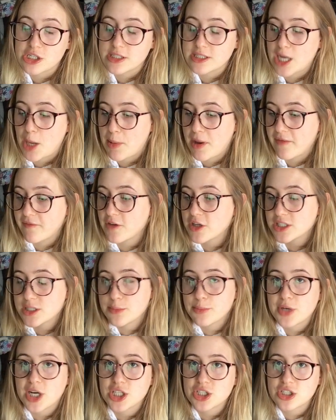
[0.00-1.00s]
Now, my first
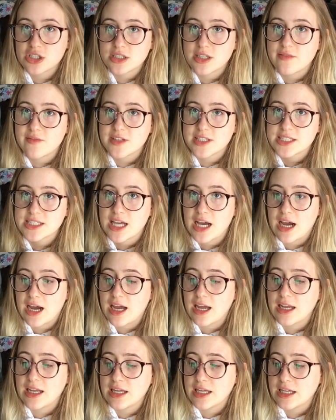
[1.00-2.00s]
impressions of this
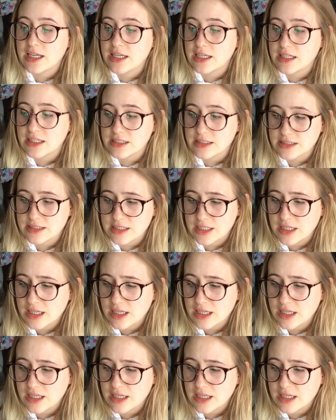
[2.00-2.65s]
guy is